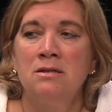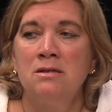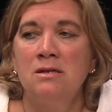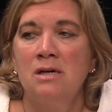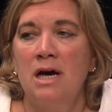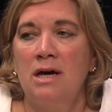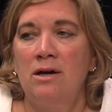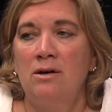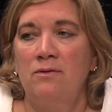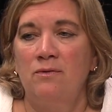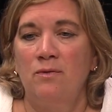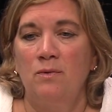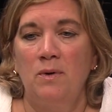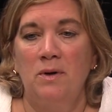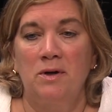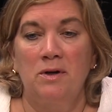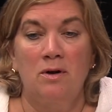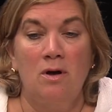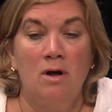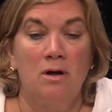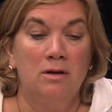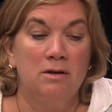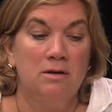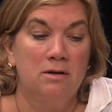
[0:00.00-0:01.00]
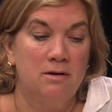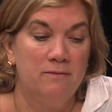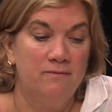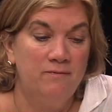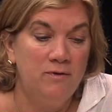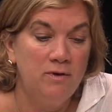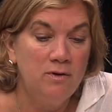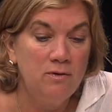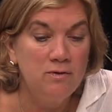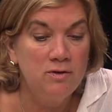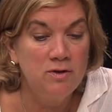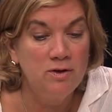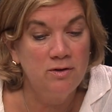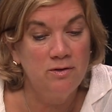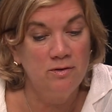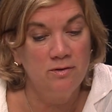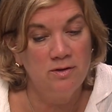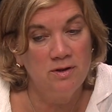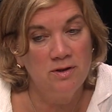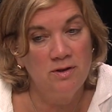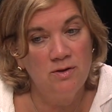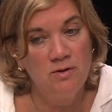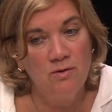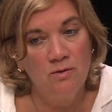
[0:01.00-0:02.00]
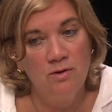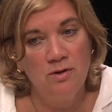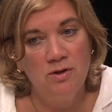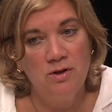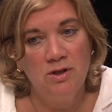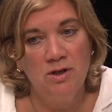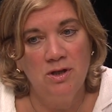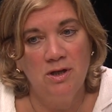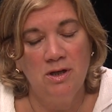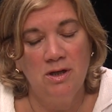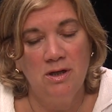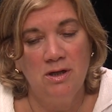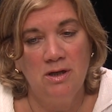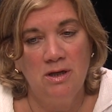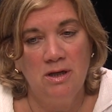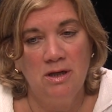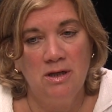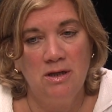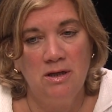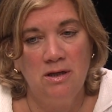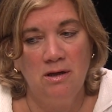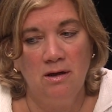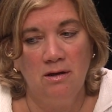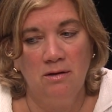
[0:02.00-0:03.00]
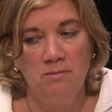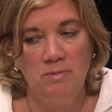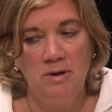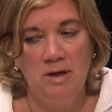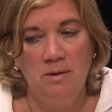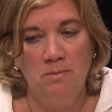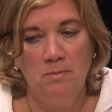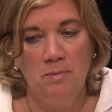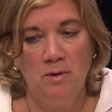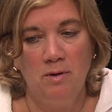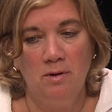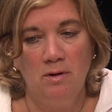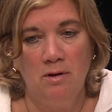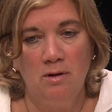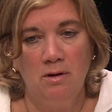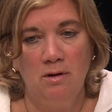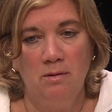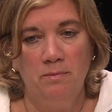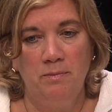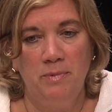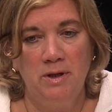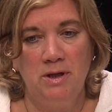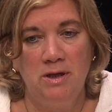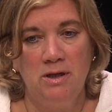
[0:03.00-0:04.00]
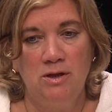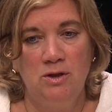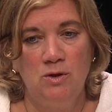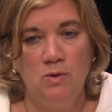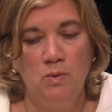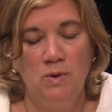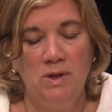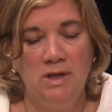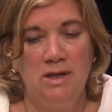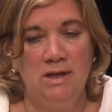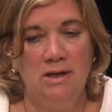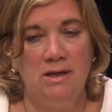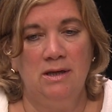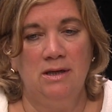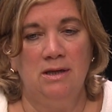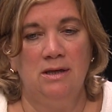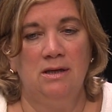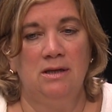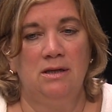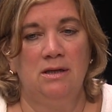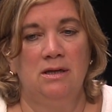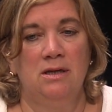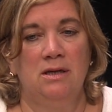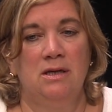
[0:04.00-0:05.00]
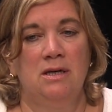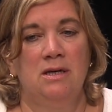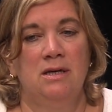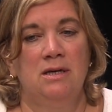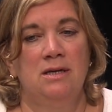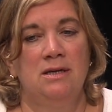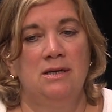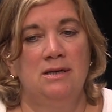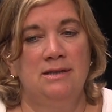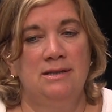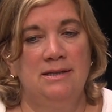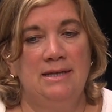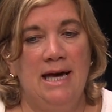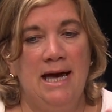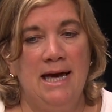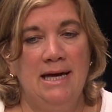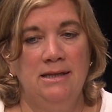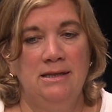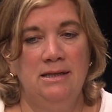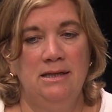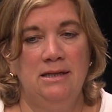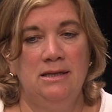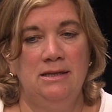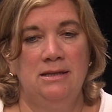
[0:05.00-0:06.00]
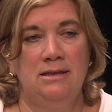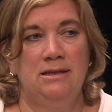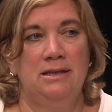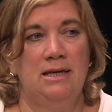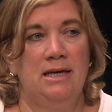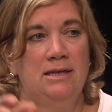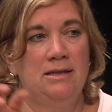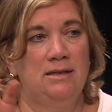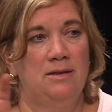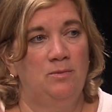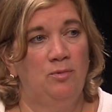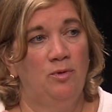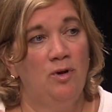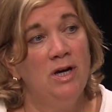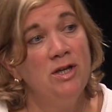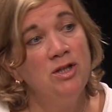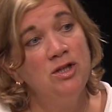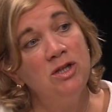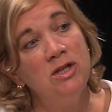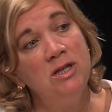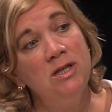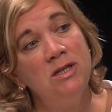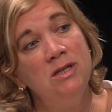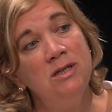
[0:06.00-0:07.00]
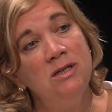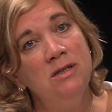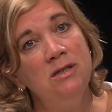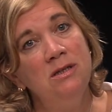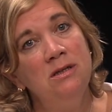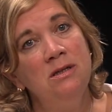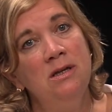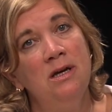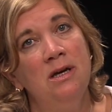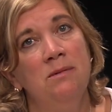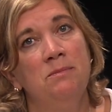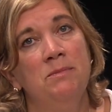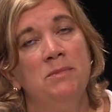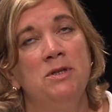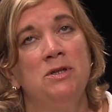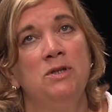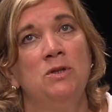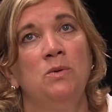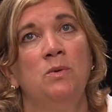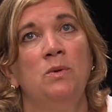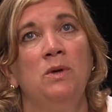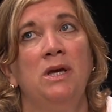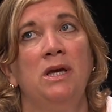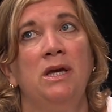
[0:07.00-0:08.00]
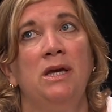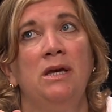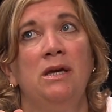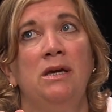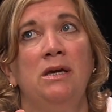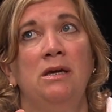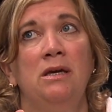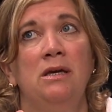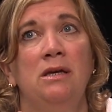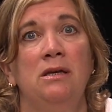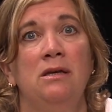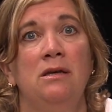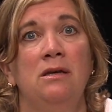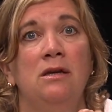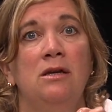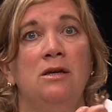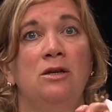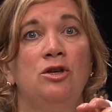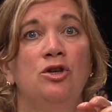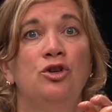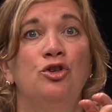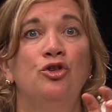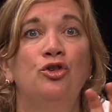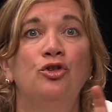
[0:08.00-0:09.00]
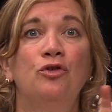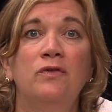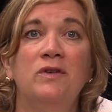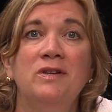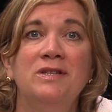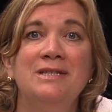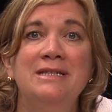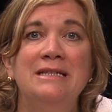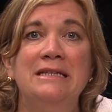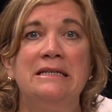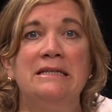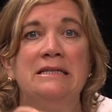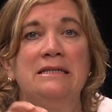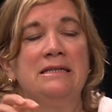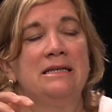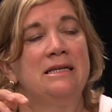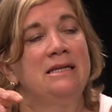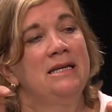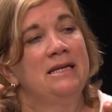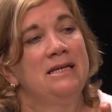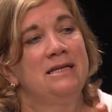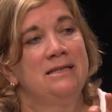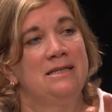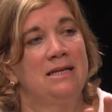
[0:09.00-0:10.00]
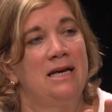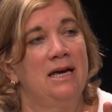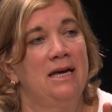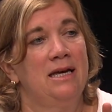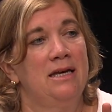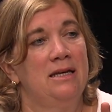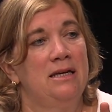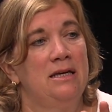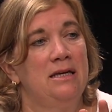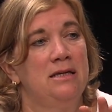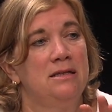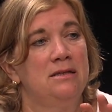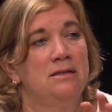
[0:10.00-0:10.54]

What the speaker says: I don't know if we want to call it confusion or distortion in young people between sadness and depression and between nervousness and anxiety.